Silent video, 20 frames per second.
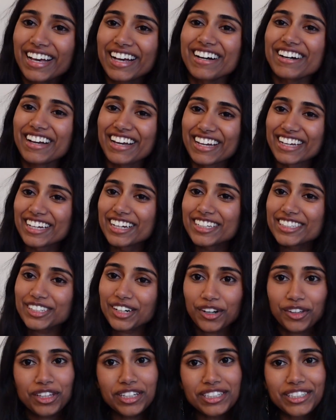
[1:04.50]
Okay, it is
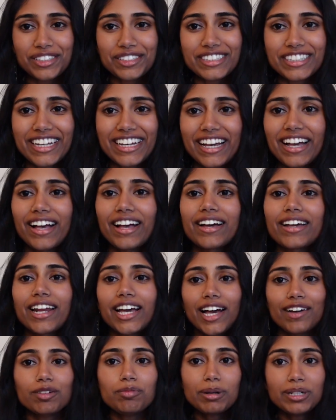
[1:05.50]
currently Tuesday and I
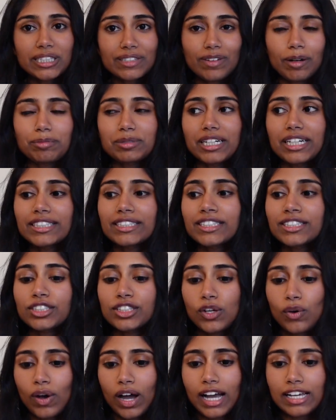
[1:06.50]
have a bunch of updates.
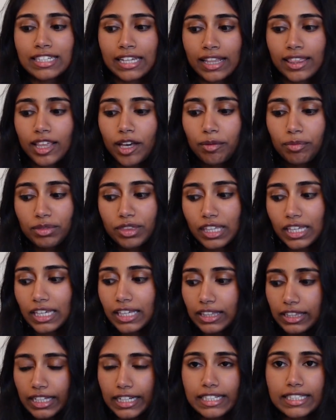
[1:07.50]
So I sent them the
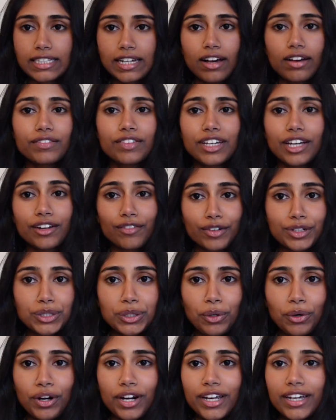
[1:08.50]
list of the
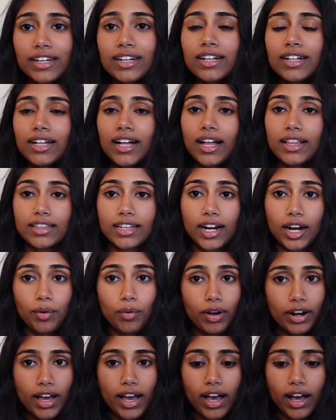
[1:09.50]
inventory that I
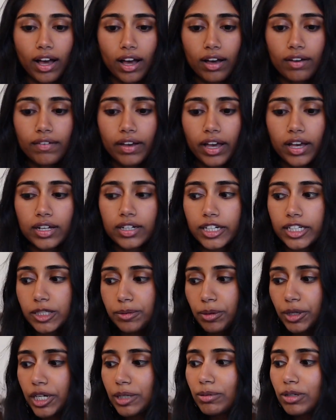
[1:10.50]
want to have, and it's
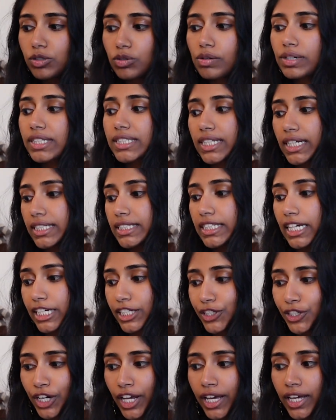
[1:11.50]
pretty much what we discussed
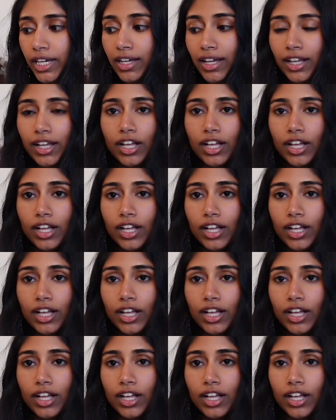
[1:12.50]
yesterday.